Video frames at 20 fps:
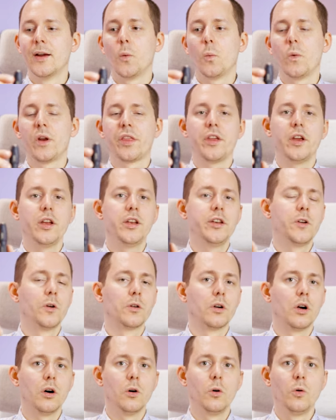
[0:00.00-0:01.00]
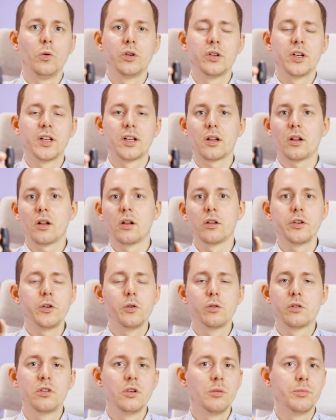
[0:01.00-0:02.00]
within your own little
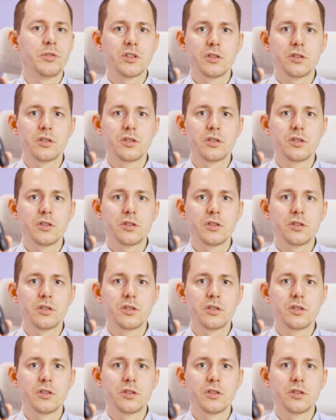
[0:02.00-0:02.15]
YouTube